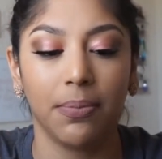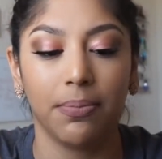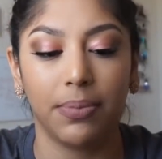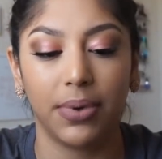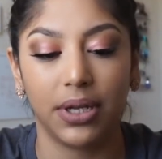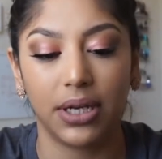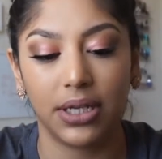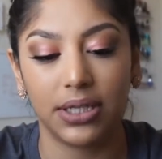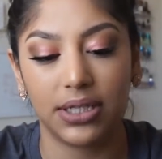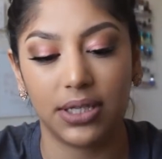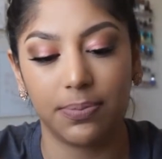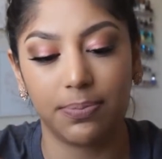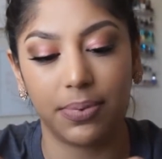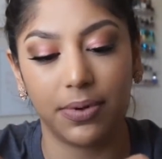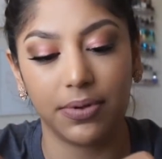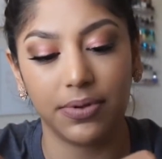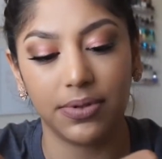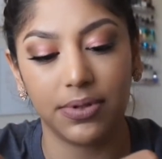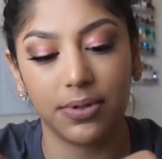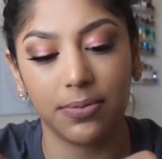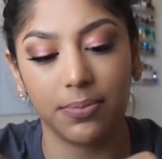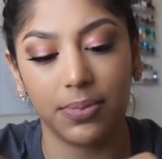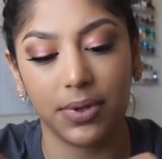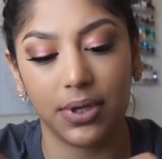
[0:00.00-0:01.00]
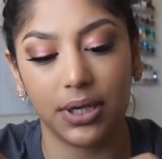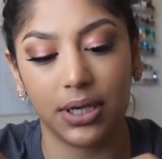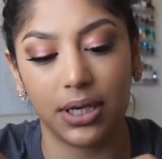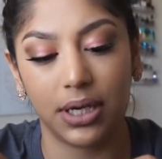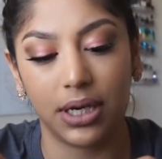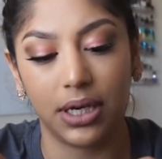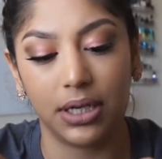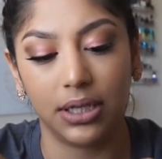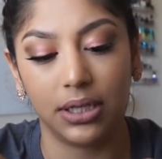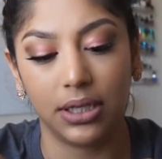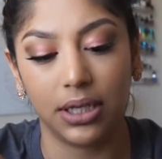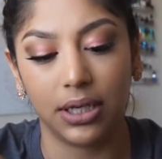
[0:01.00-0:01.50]
But it's supposed to be
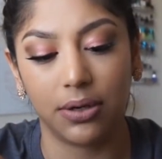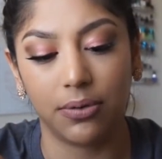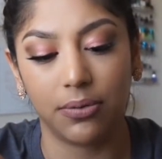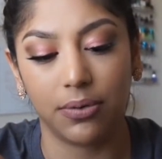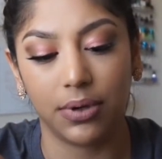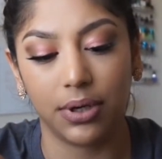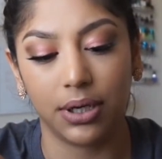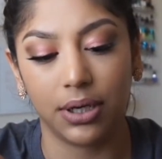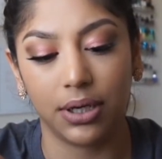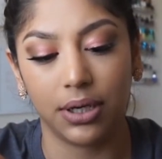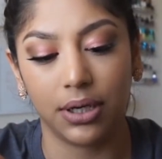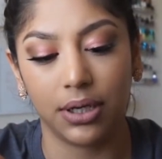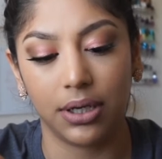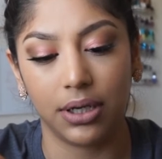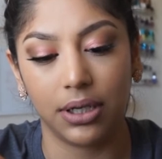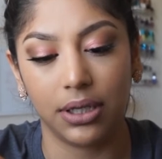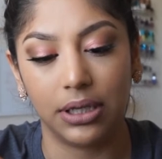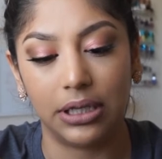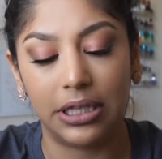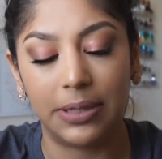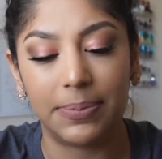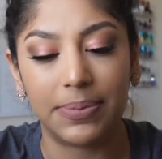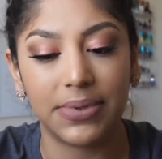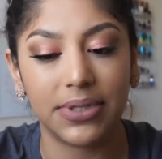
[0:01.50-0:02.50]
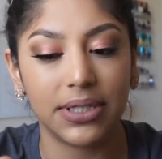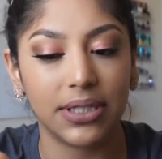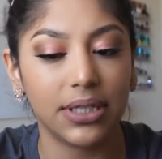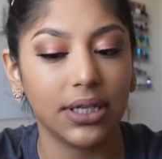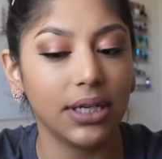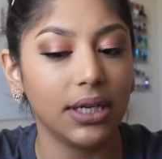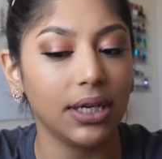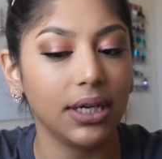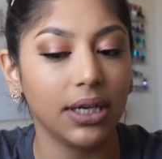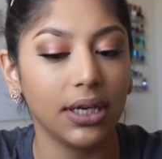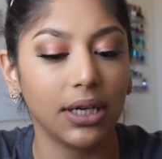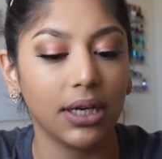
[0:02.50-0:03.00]
a liquid
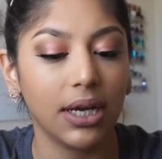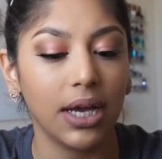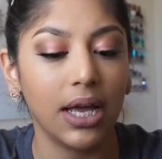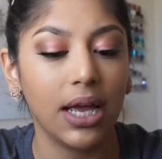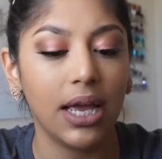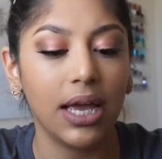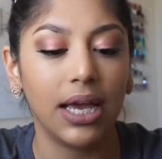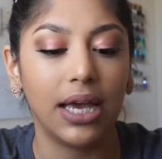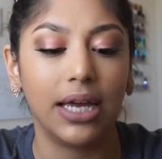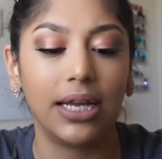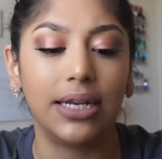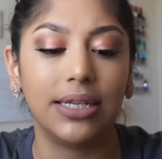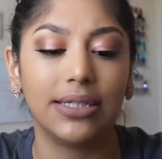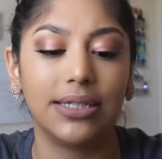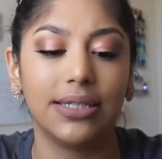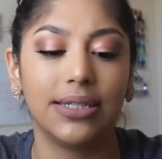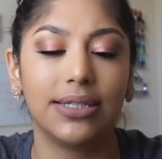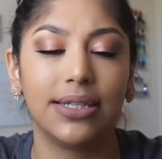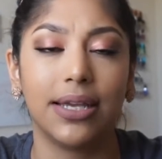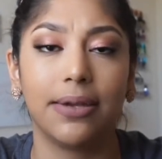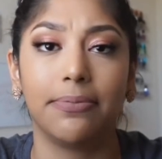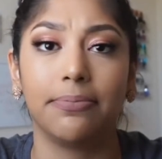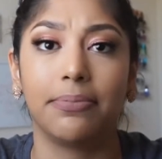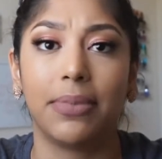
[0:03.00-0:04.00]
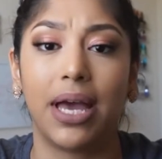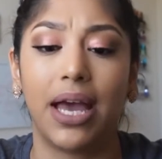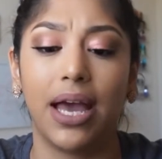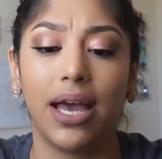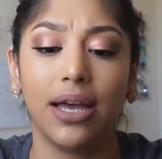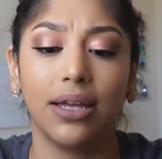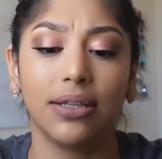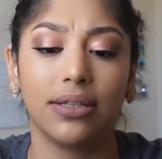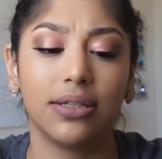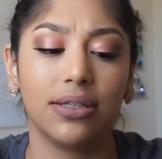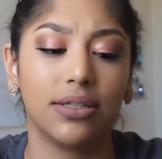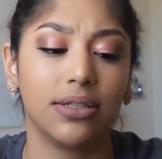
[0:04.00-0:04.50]
lipstick. It doesn't say
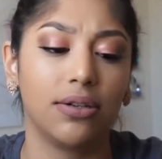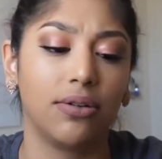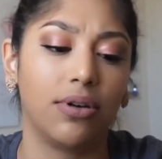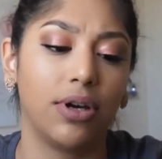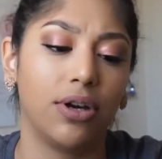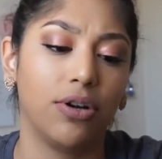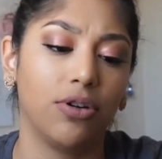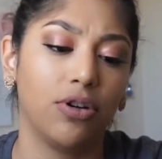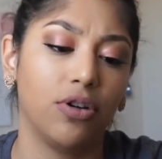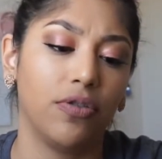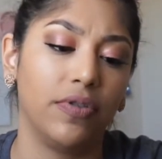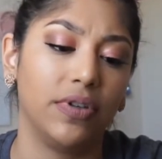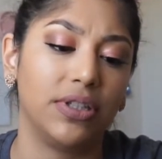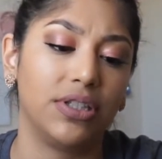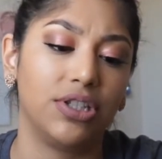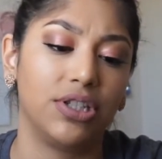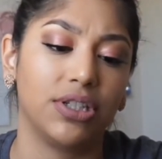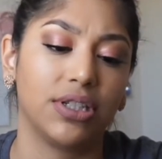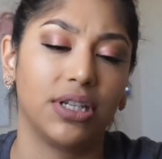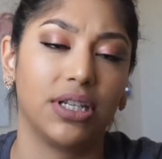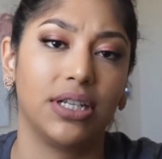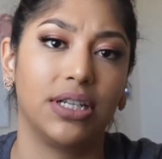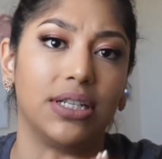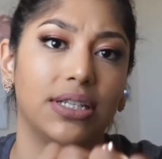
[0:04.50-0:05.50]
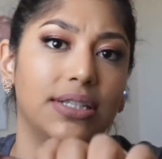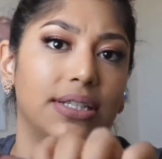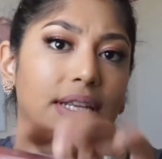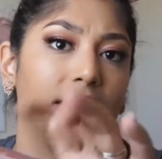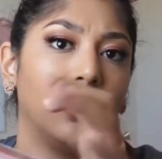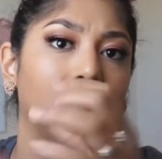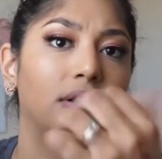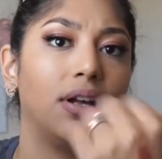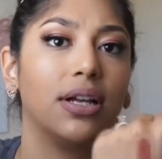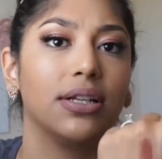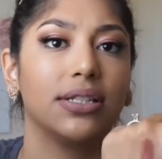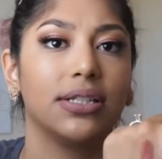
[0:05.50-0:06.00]
matte, so I don't know if it's just gonna stay
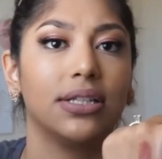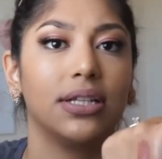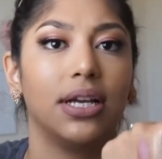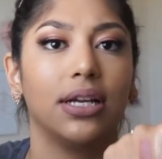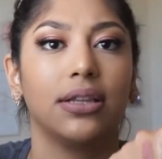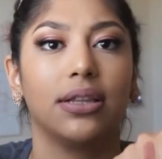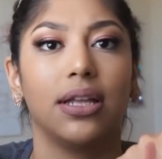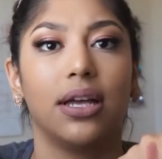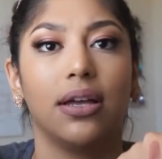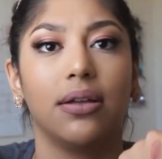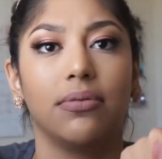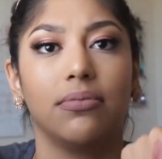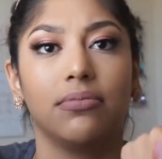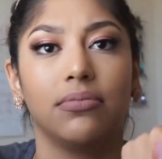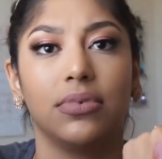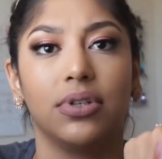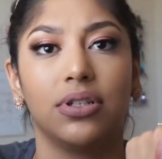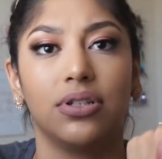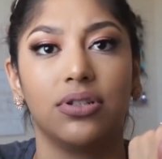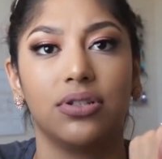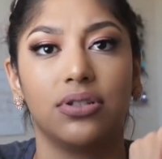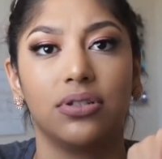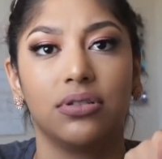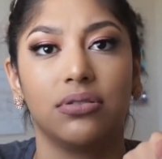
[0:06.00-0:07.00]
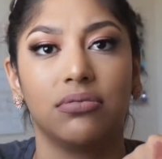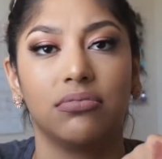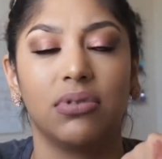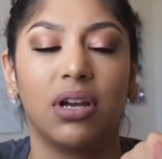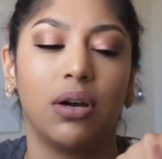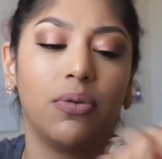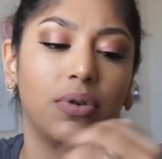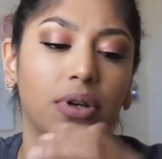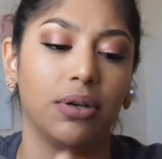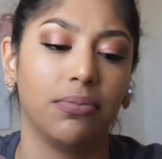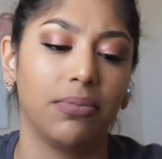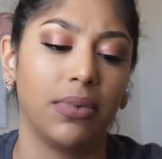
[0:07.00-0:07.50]
glossy like that, which
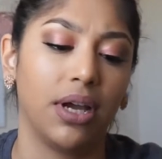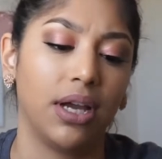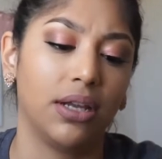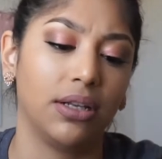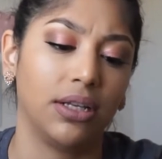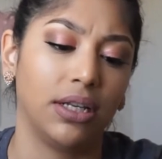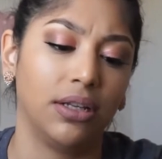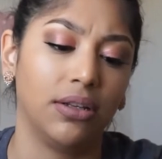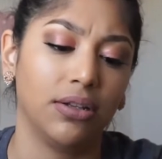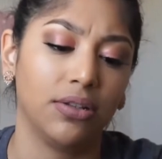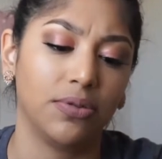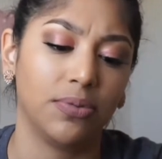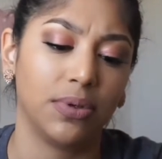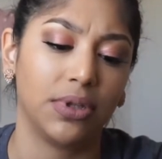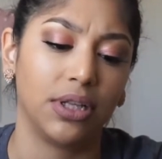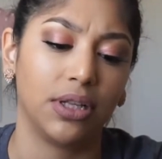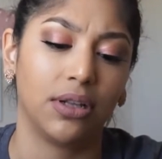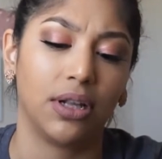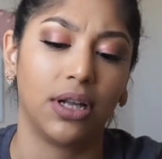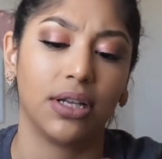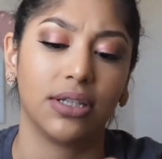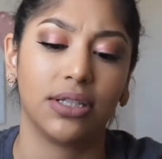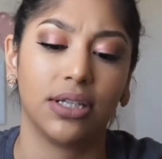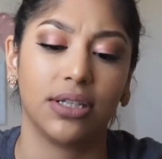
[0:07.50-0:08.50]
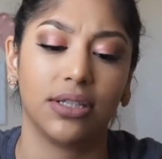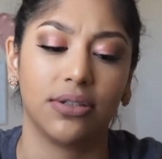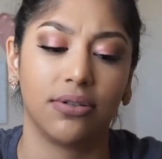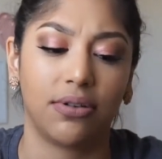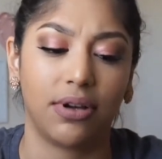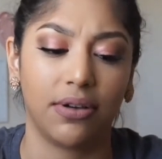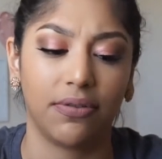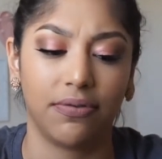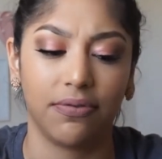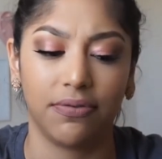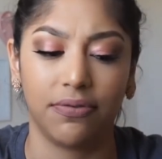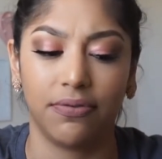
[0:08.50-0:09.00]
I wouldn't mind. It looks really glossy, so
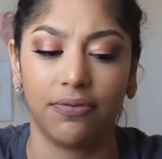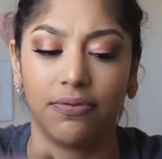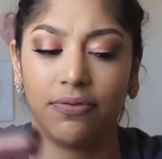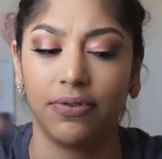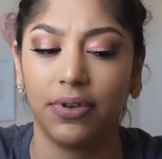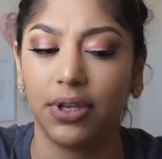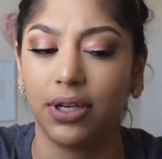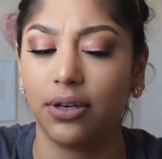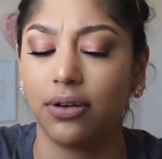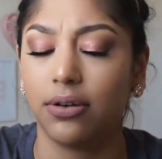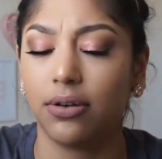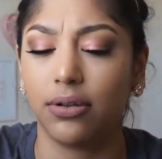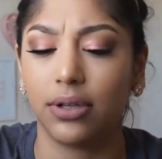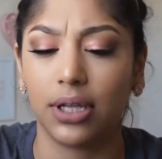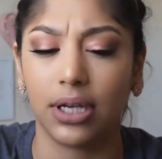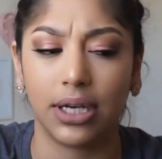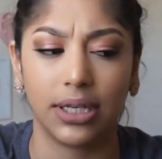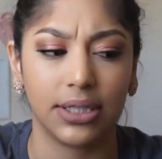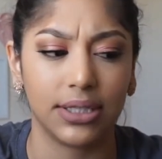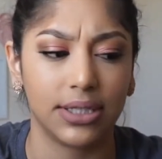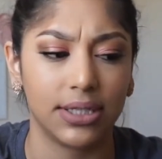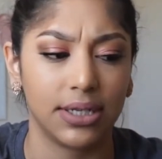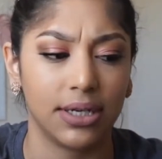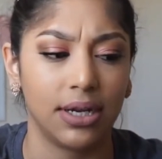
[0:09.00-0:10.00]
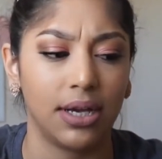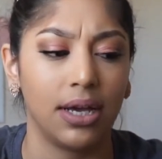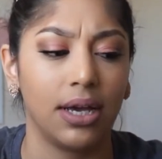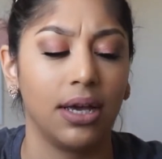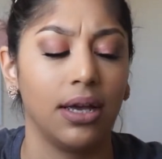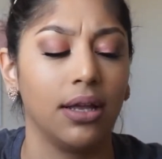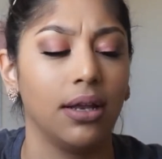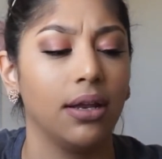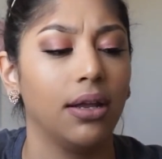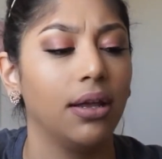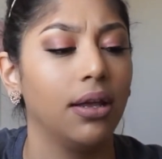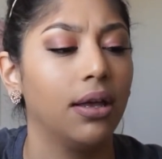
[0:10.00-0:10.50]
I feel like it's
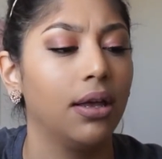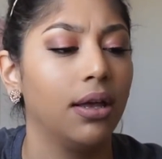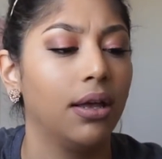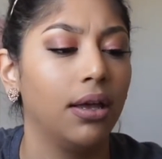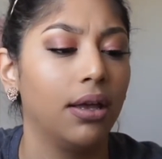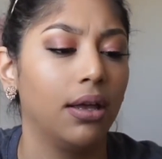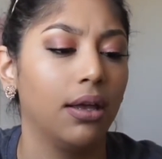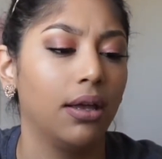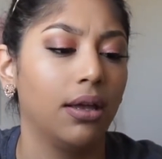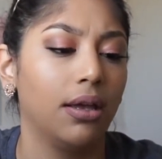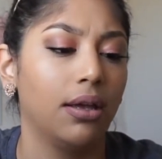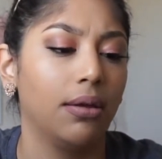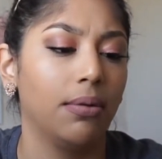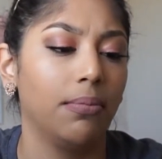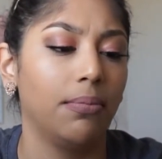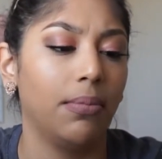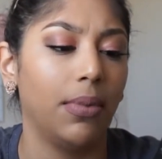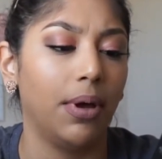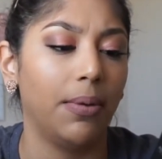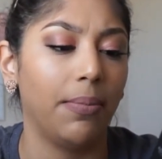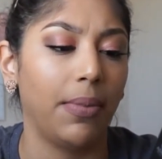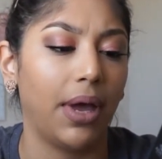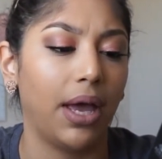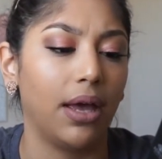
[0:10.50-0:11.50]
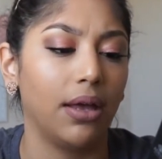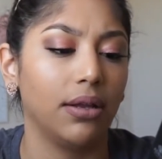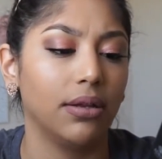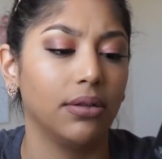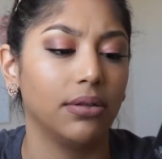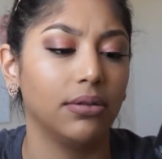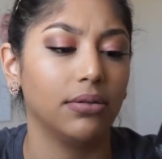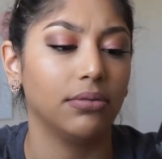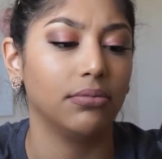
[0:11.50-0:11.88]
not a matte.